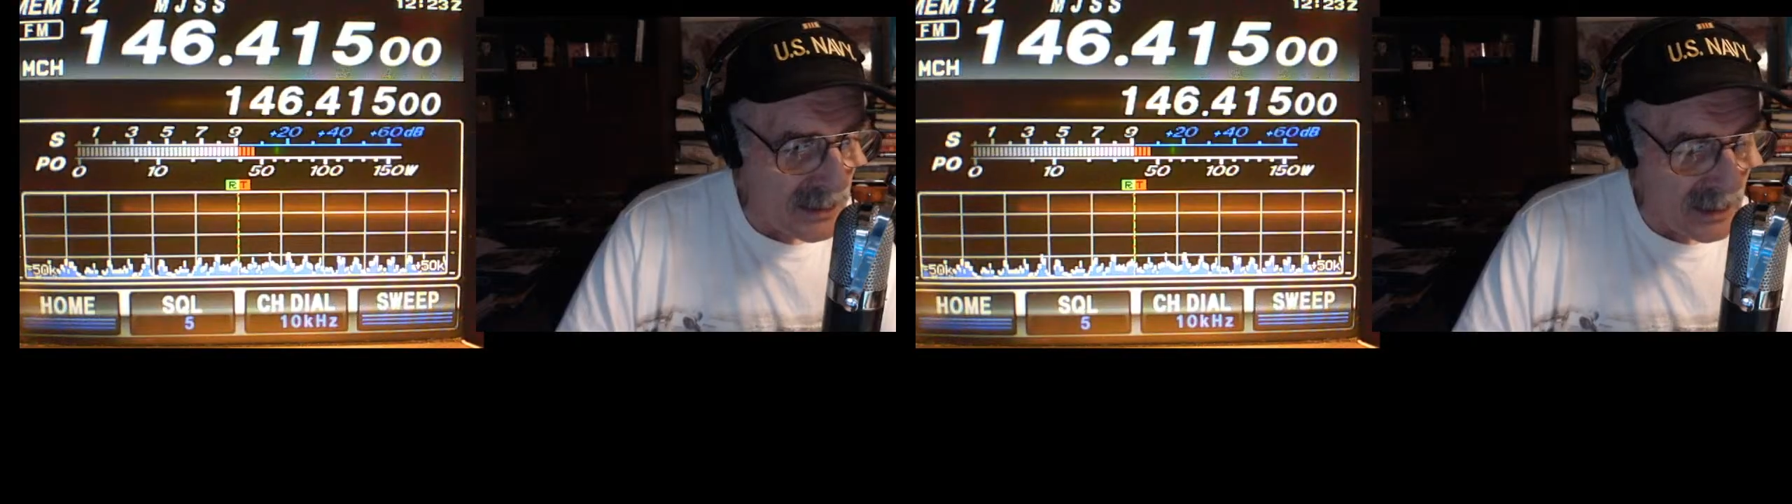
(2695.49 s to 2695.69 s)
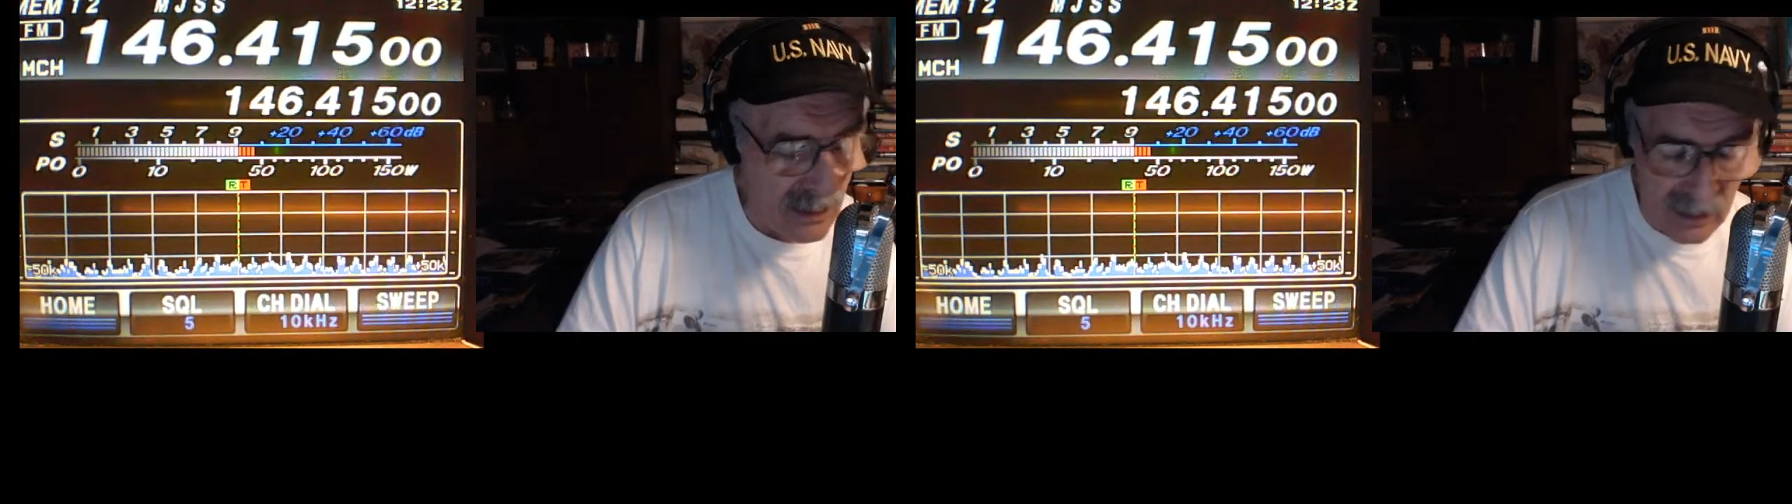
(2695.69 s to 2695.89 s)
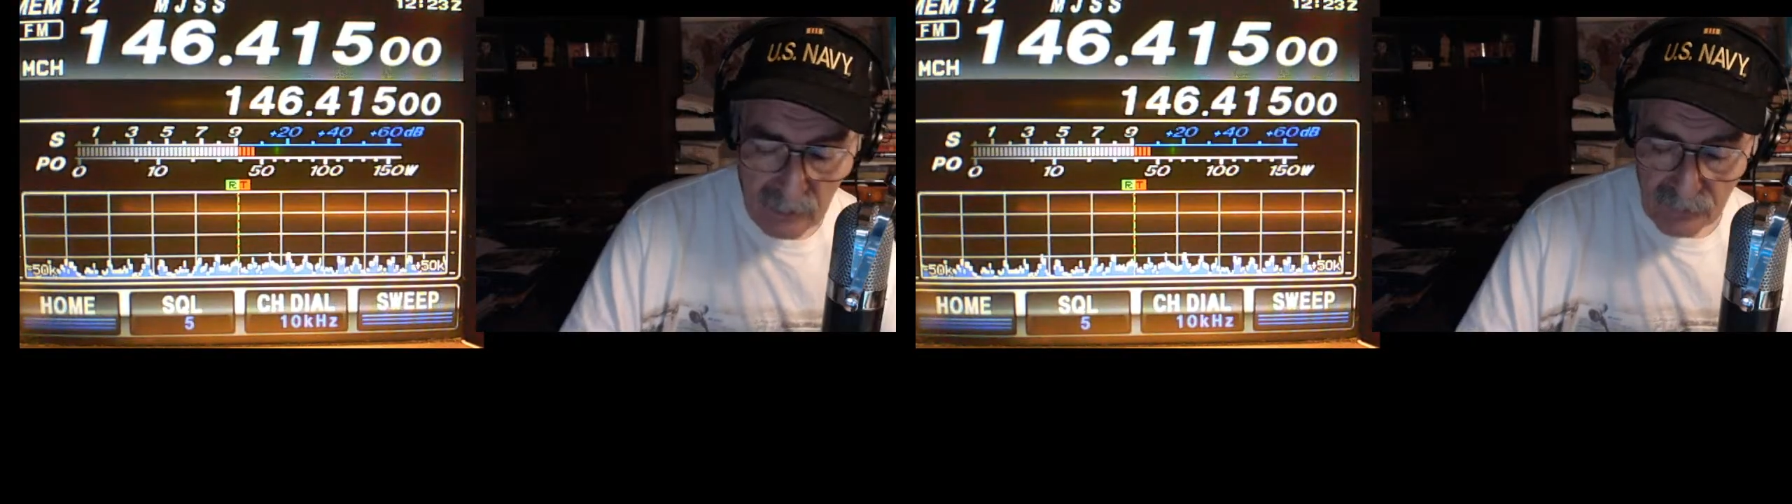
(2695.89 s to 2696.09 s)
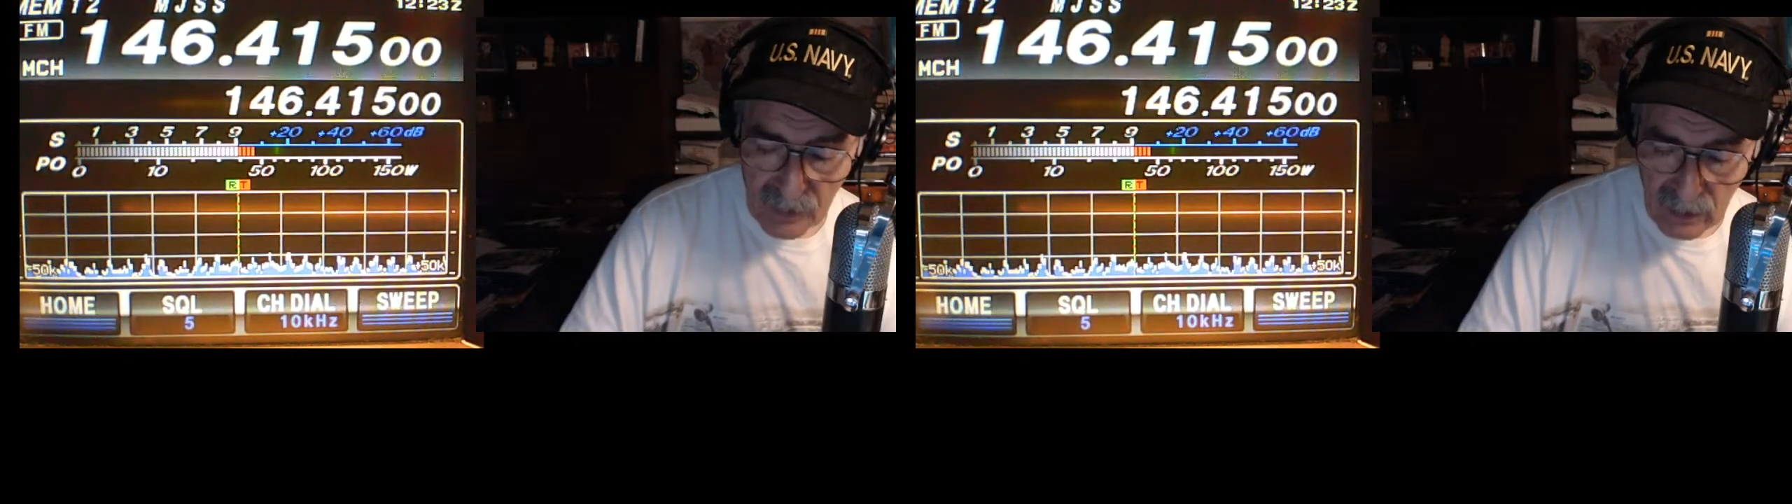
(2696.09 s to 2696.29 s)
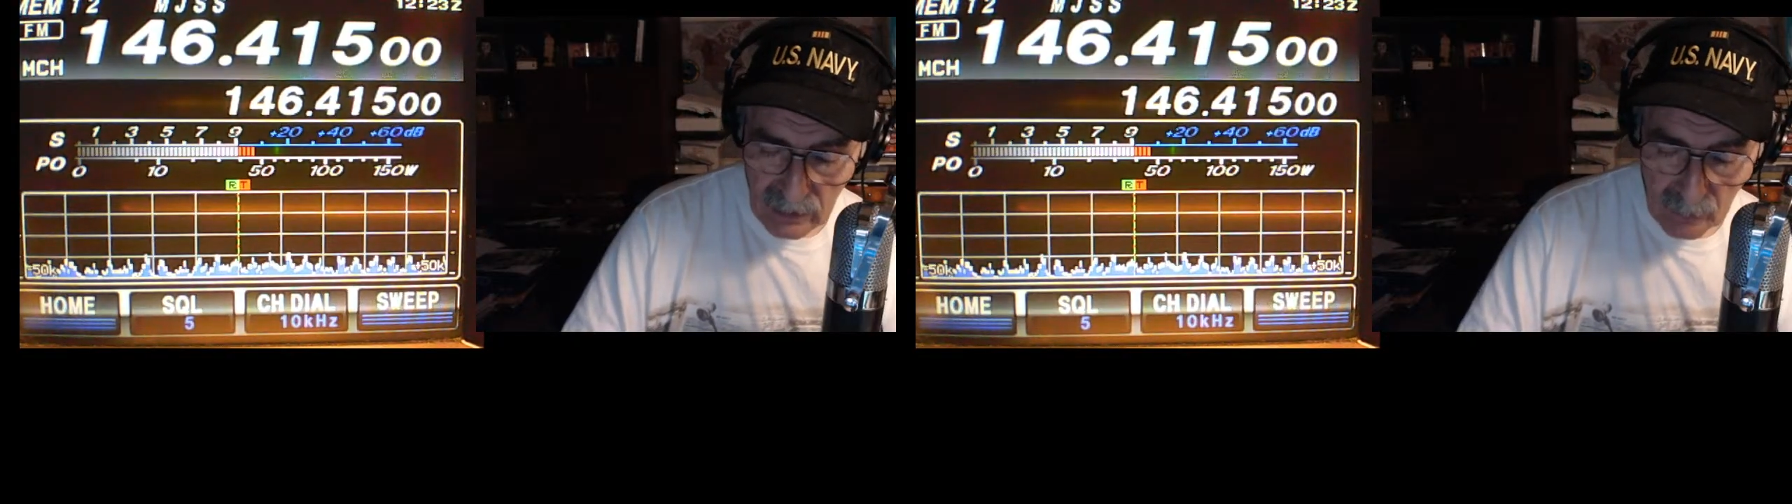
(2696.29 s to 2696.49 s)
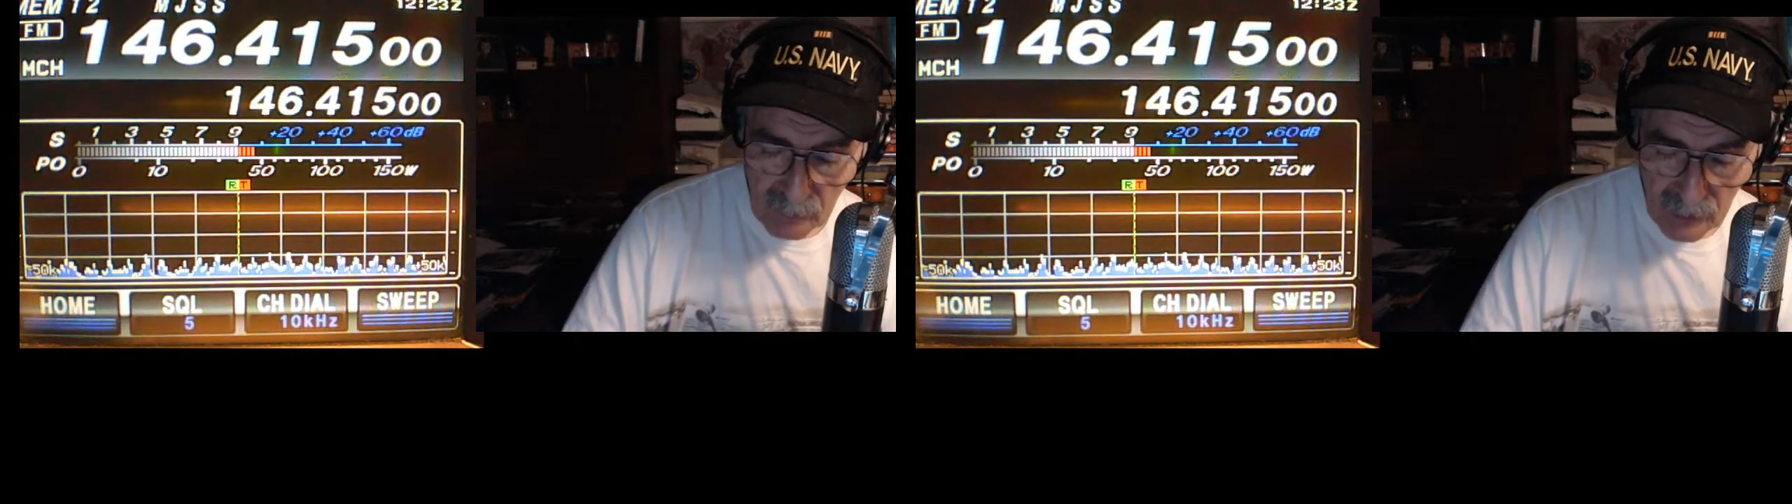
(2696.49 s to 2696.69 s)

in Lebanon.